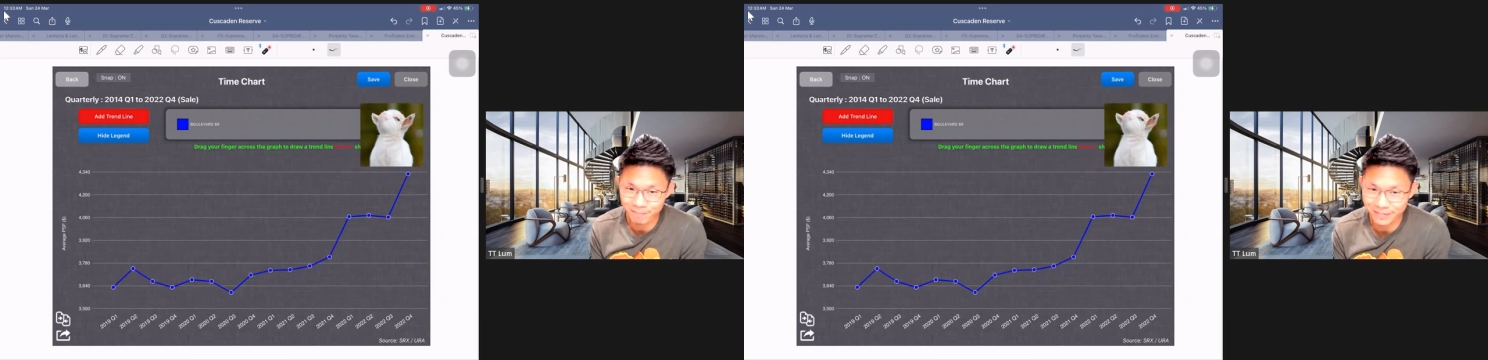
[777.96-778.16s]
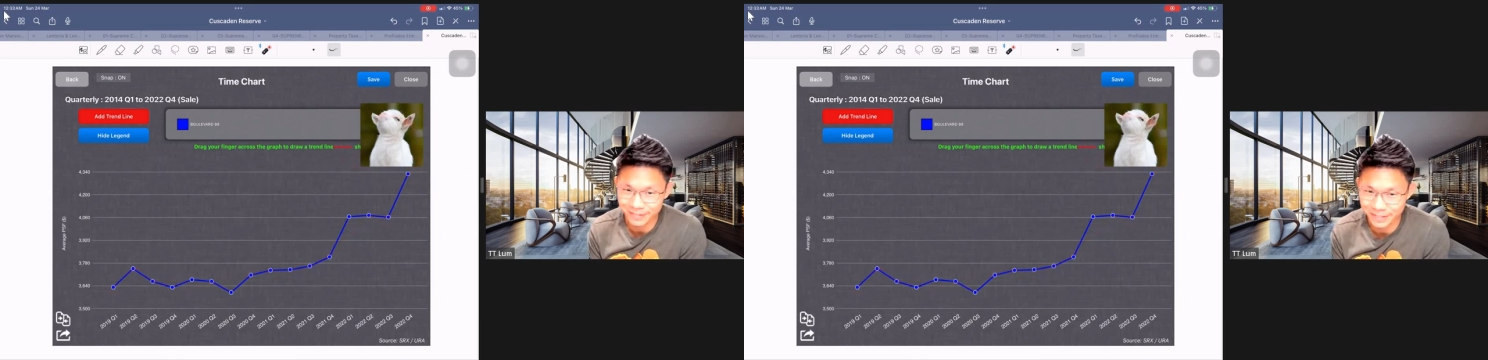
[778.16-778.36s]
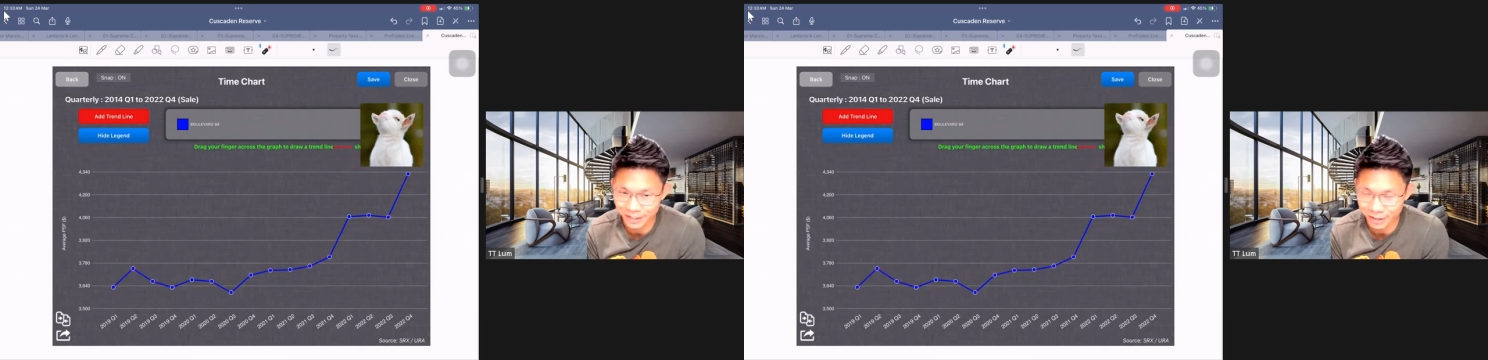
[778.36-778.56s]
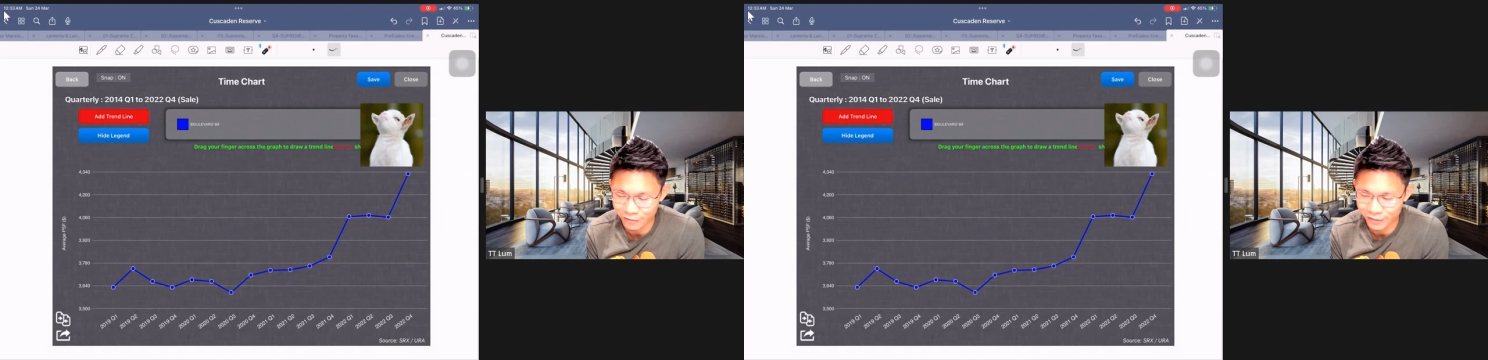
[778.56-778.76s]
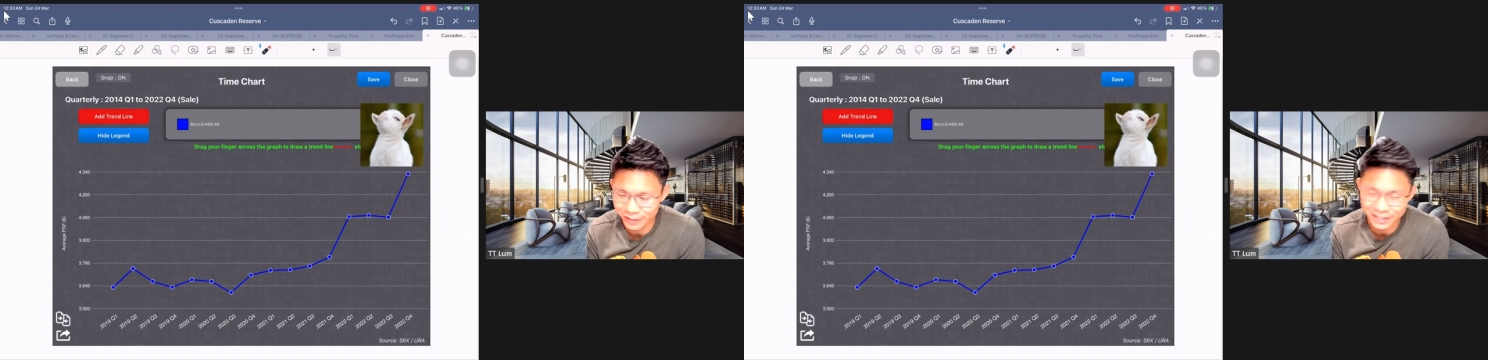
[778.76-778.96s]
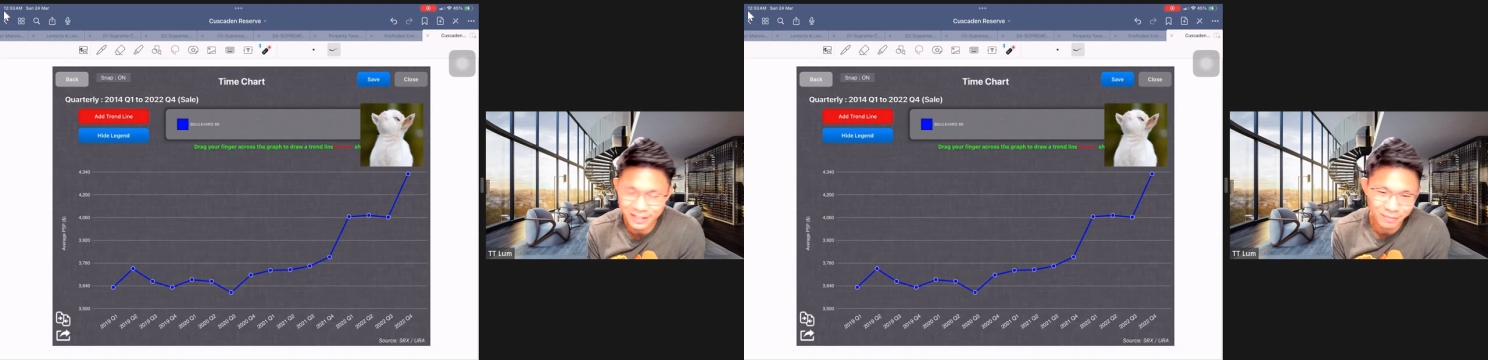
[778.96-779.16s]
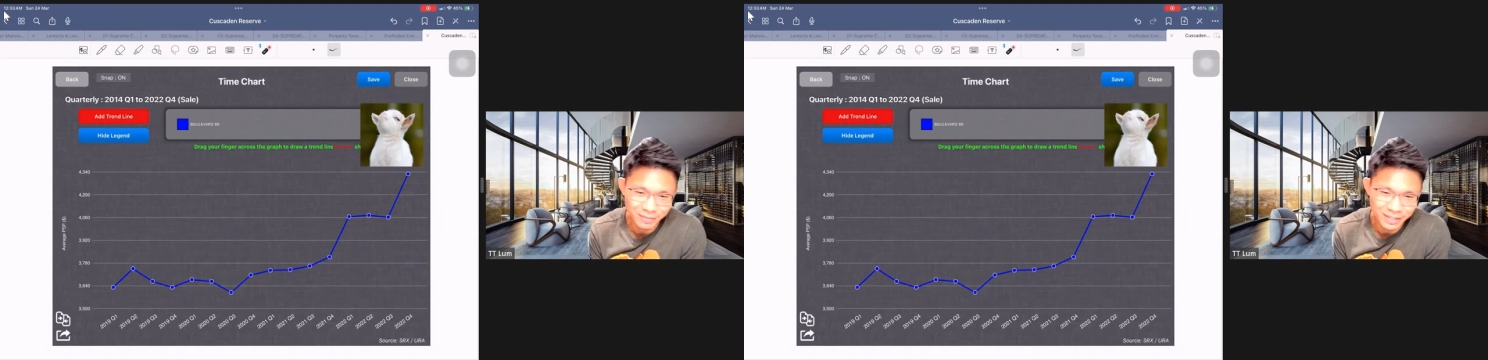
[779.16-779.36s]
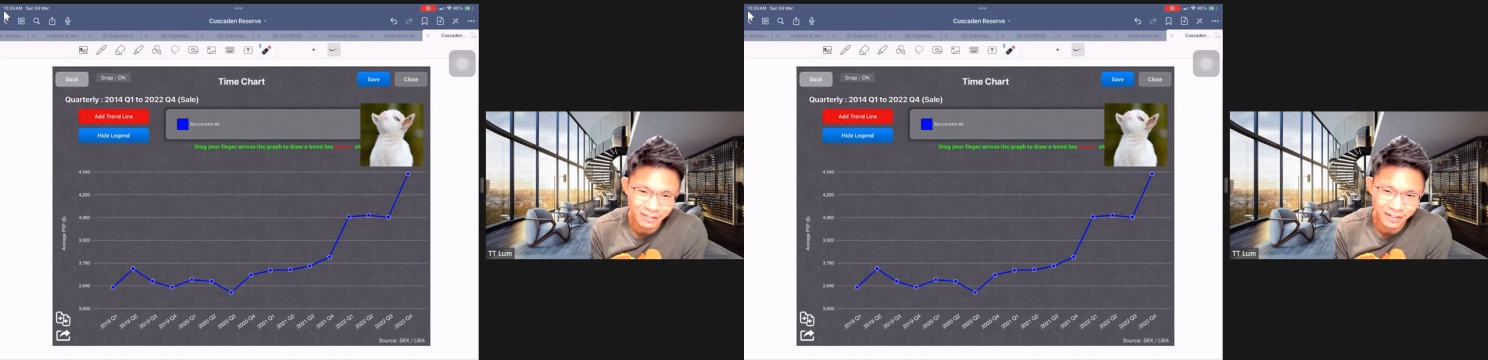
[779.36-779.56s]
CCR confidence comes
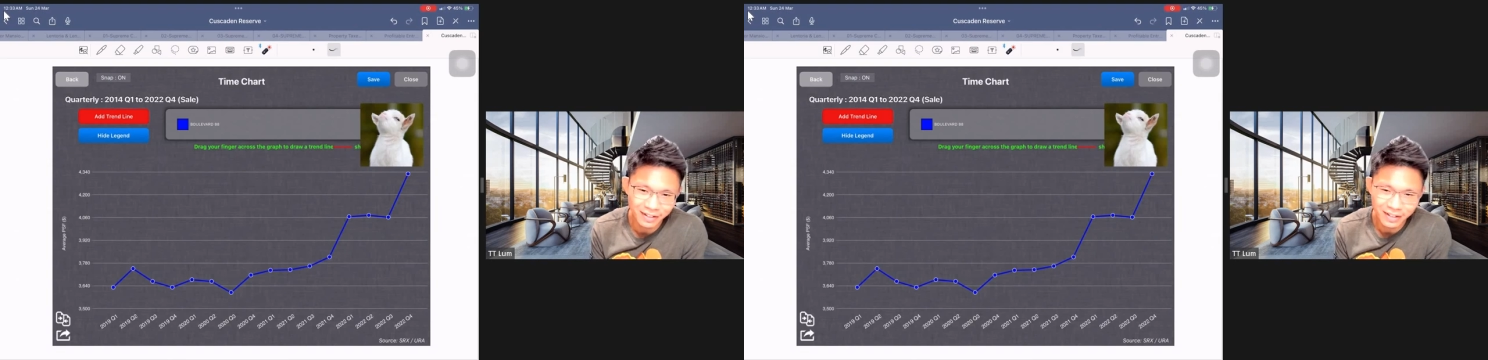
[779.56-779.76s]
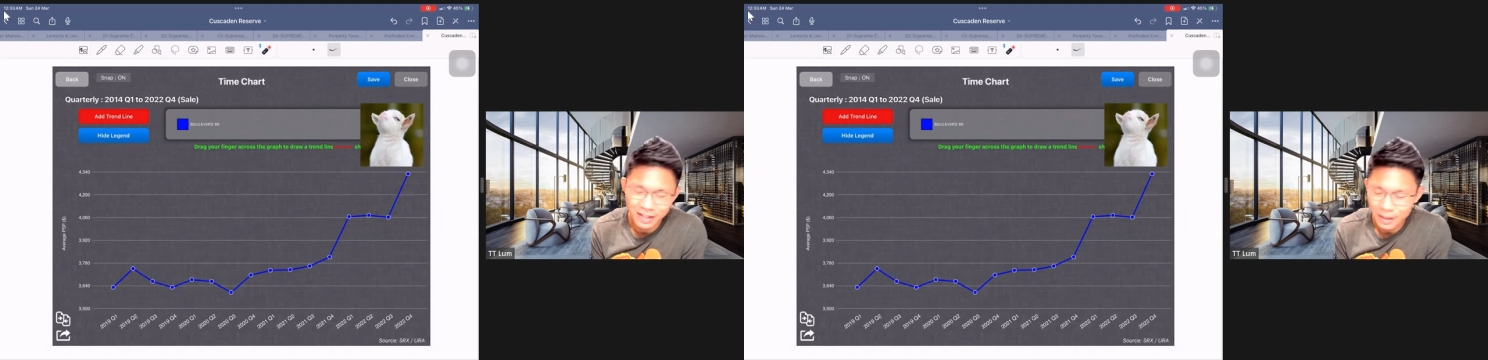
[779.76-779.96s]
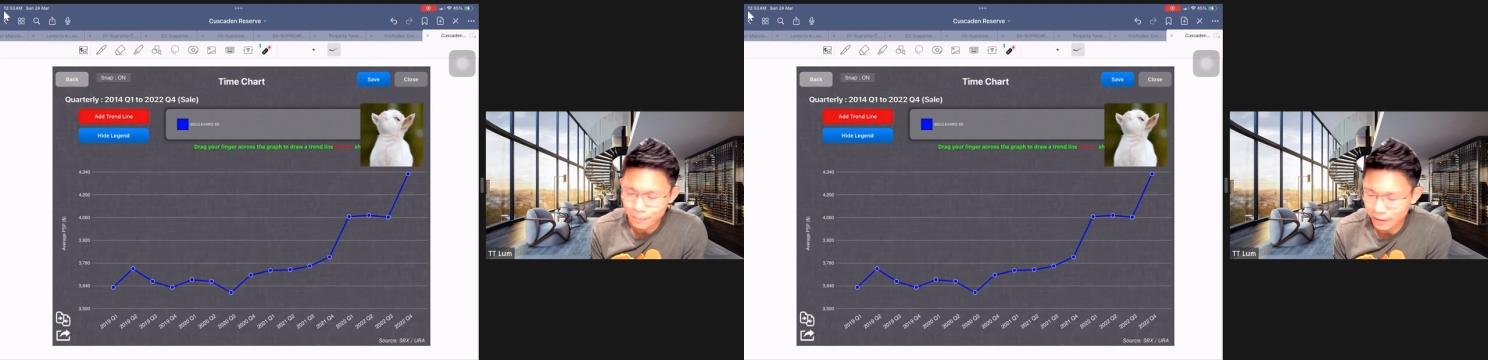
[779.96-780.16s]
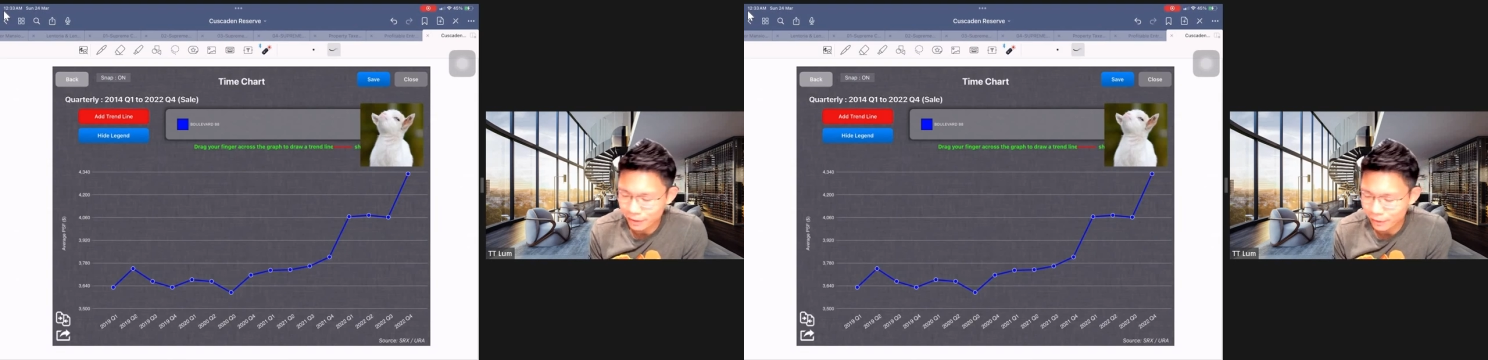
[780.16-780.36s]
in, right? But